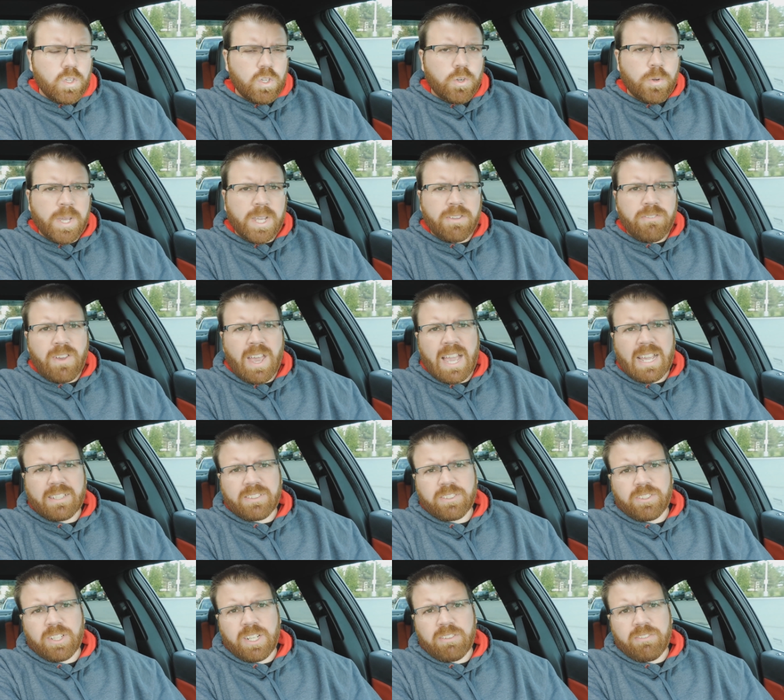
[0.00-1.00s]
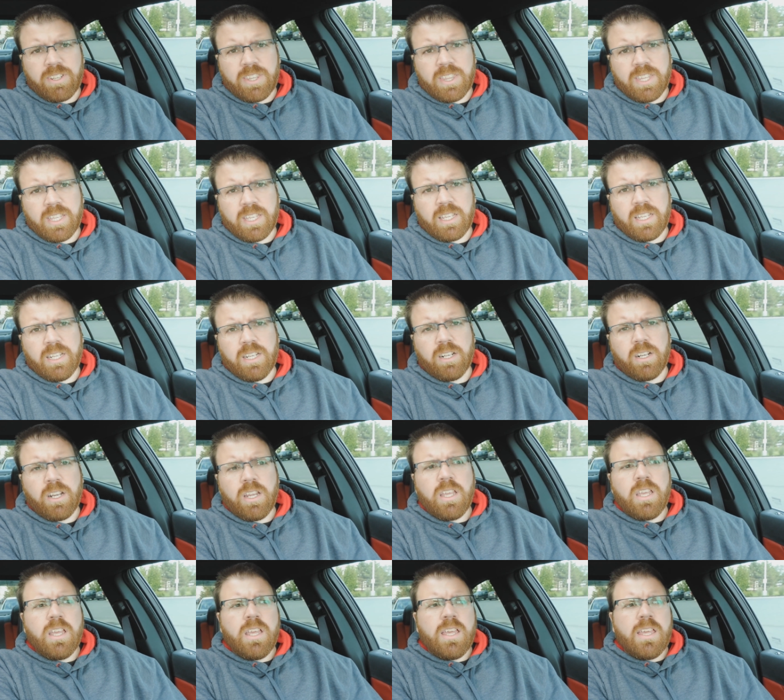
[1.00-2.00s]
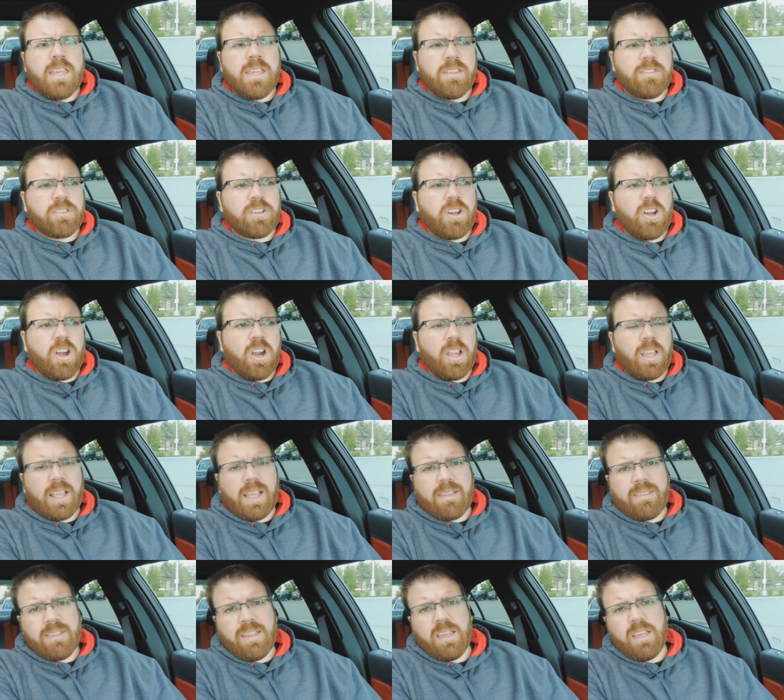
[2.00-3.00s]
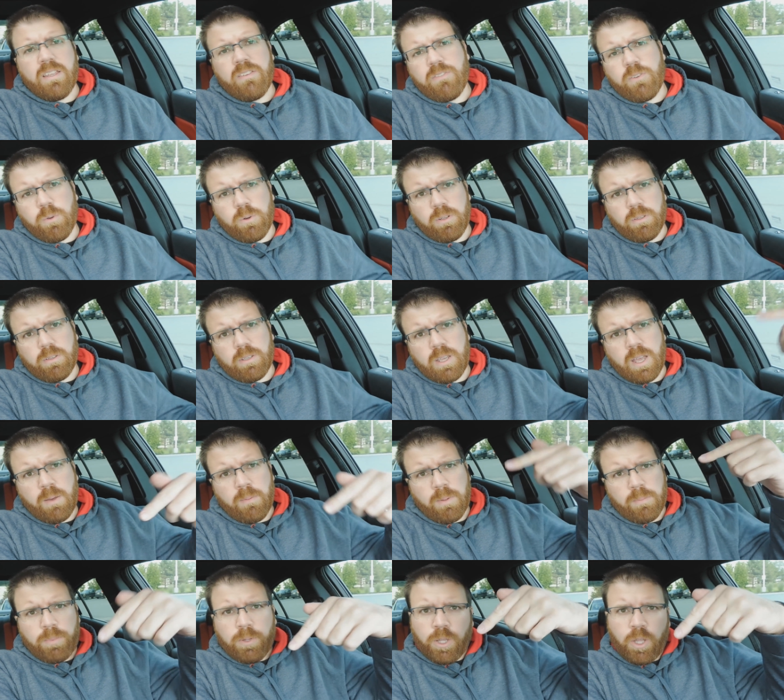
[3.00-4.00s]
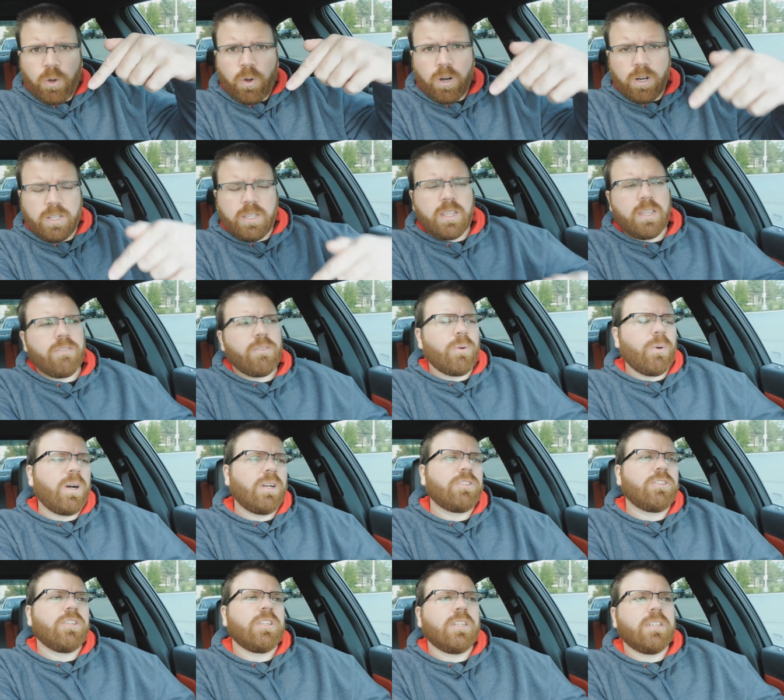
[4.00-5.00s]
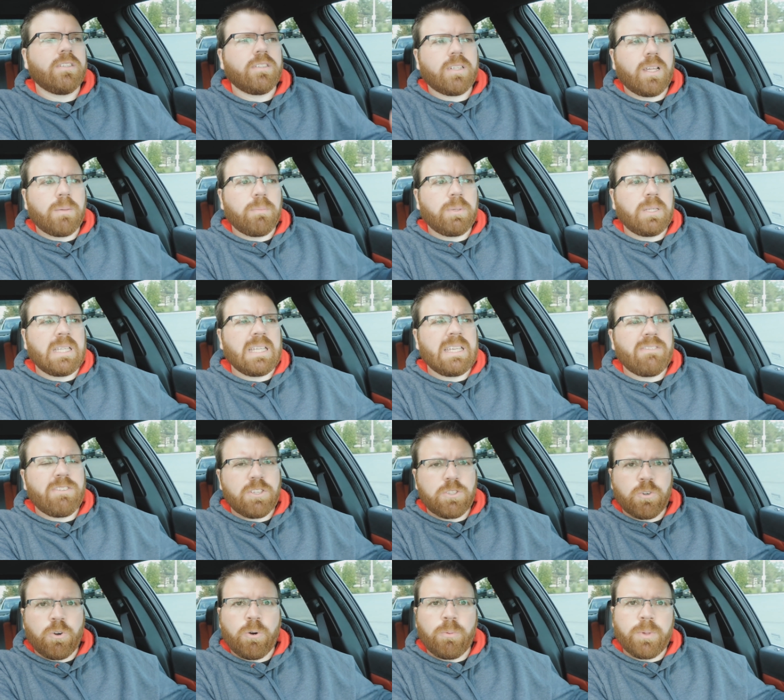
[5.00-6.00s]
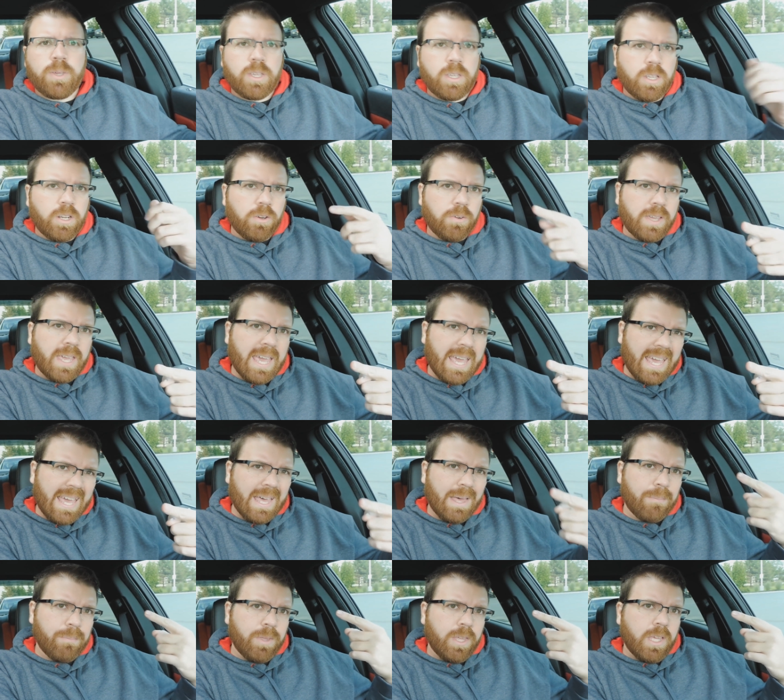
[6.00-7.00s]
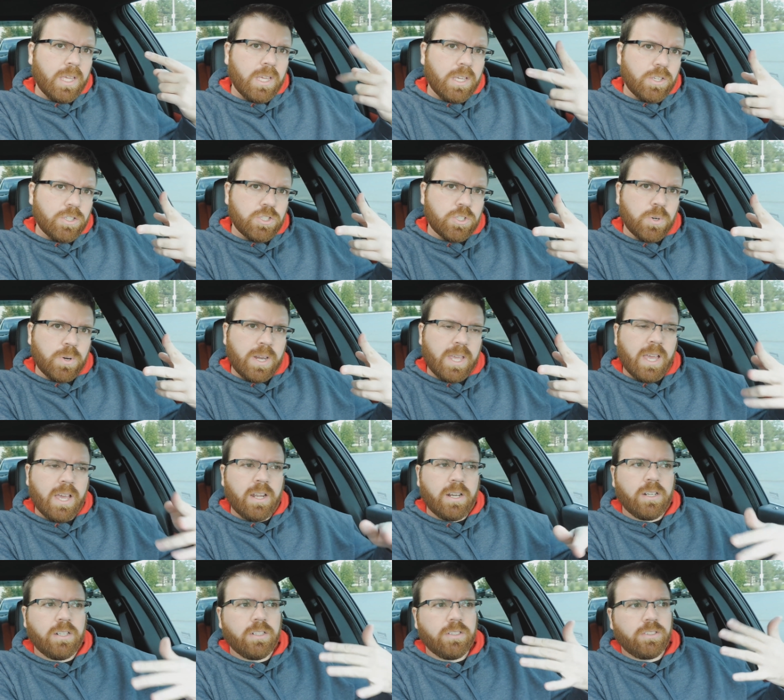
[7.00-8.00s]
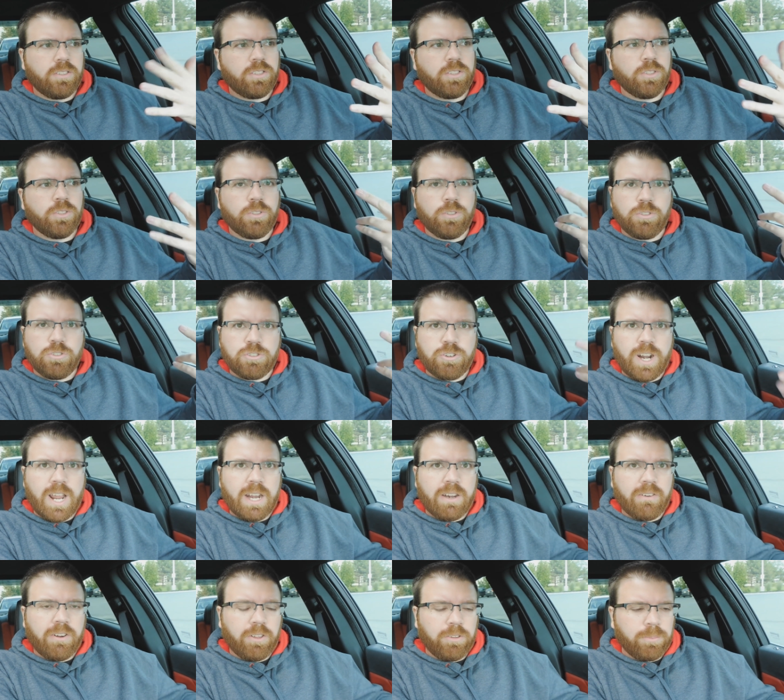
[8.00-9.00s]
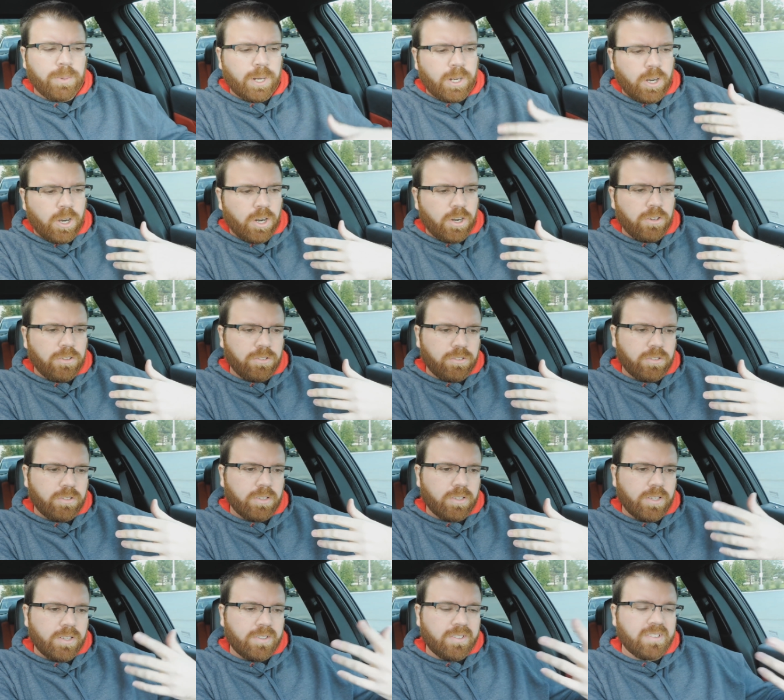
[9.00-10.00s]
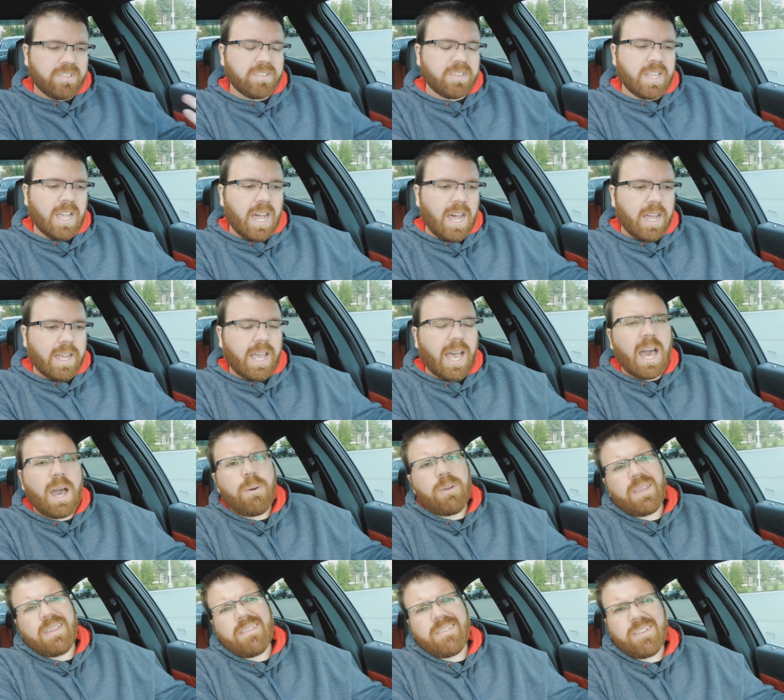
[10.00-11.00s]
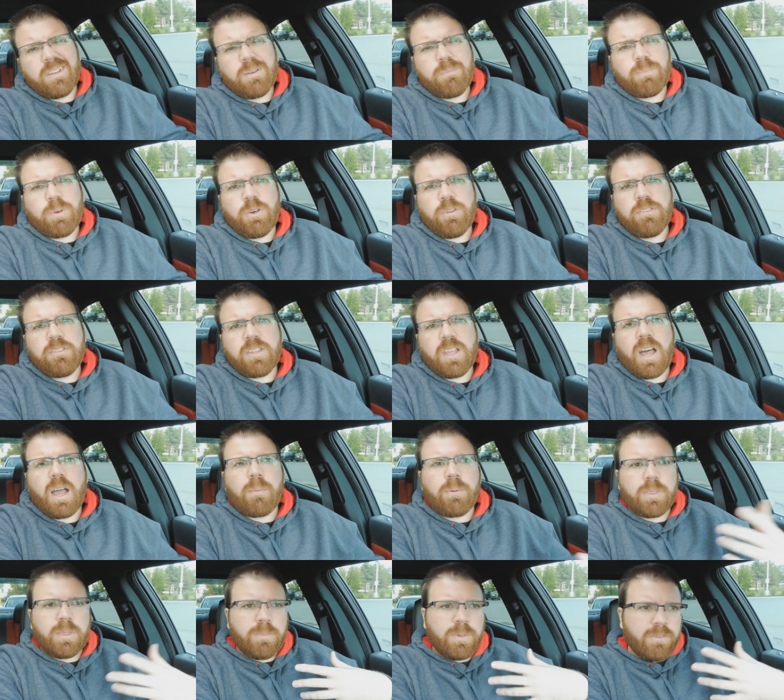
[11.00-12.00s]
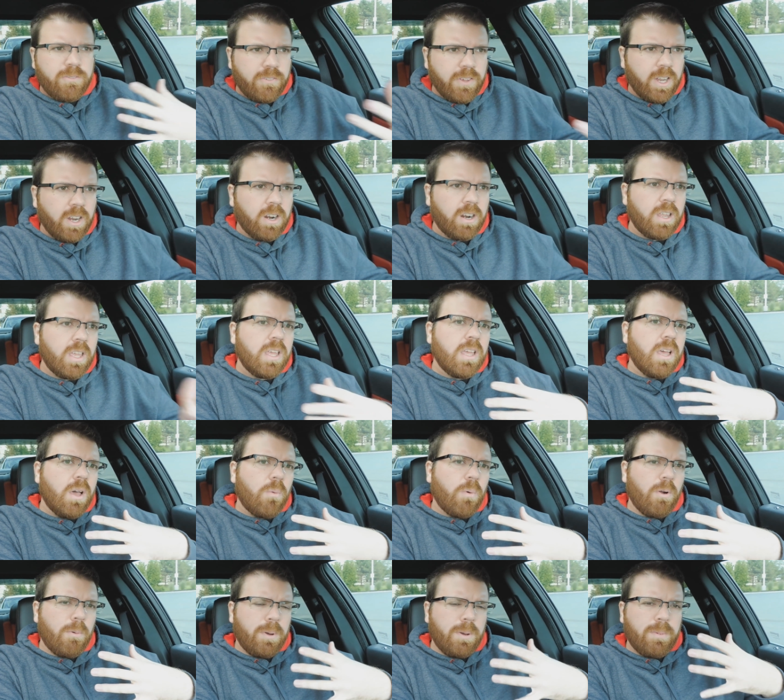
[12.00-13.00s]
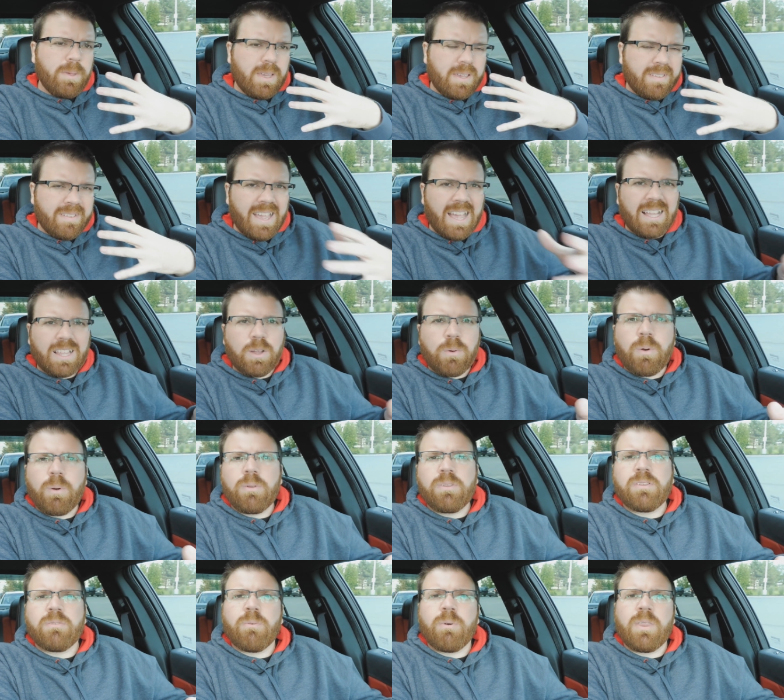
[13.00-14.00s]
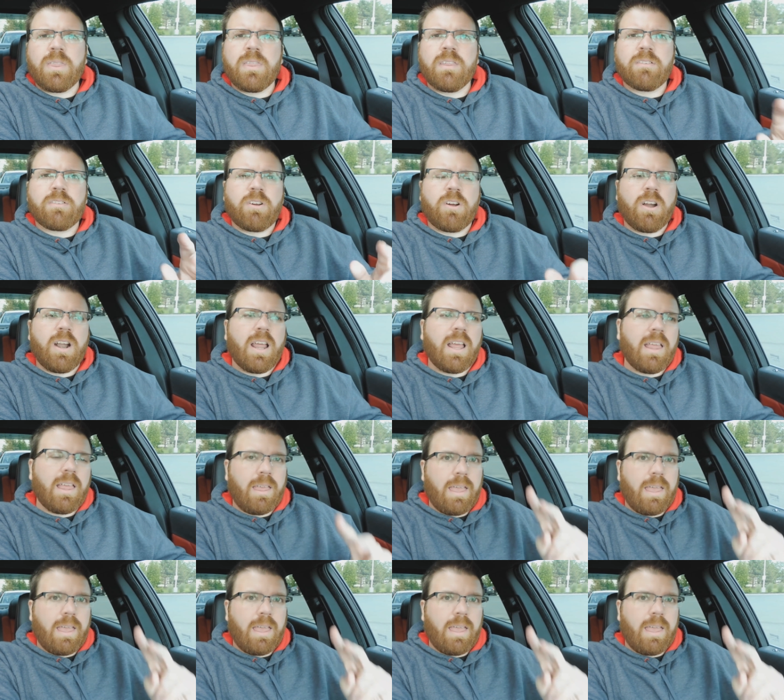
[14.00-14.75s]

Quick facts on everything here. His car, like I said, if you want to comment below, RT, if you're watching this, I believe he told me, cam, shorty headers, tune, drag wheels. My car is stock. I would consider it bone stock, but to be fair, I want everybody to be exactly what this car